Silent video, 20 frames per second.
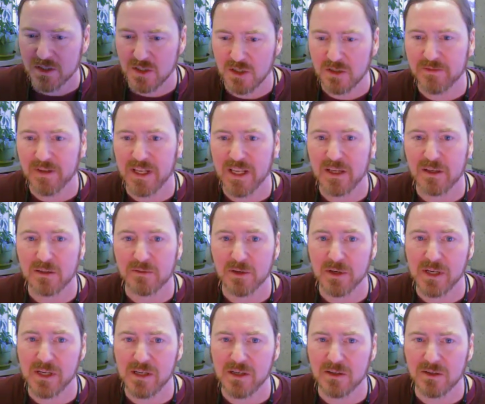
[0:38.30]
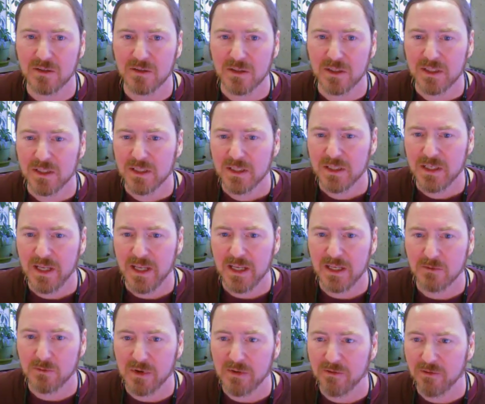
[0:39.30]
So if I head over here
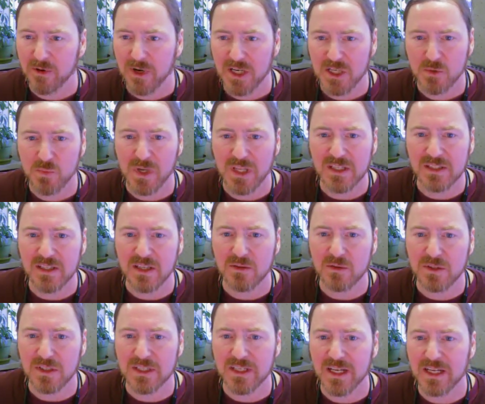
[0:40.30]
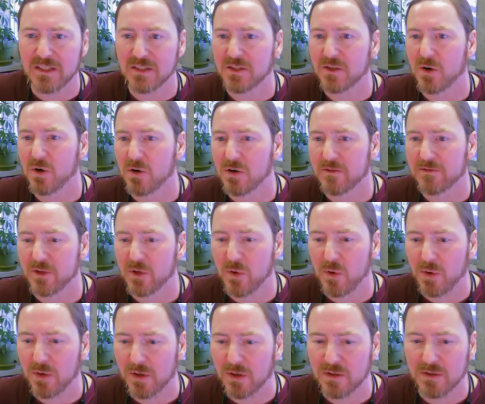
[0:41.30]
and refresh, we can see there's a nice curved
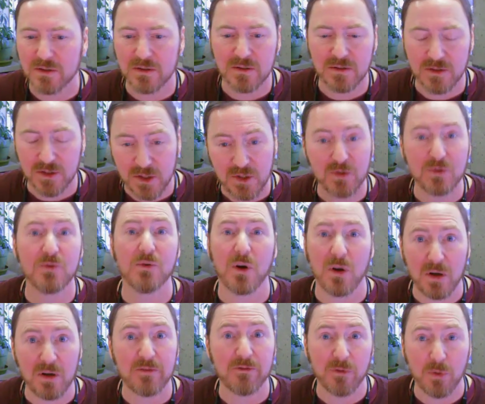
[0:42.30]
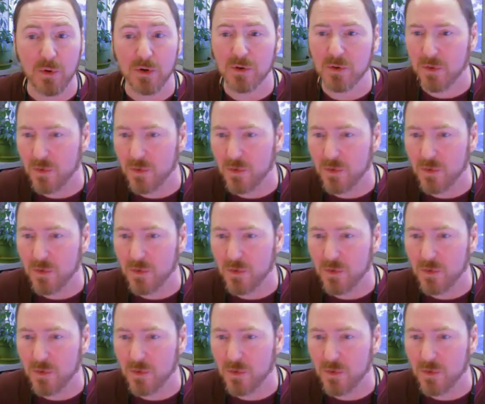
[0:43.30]
corner to all four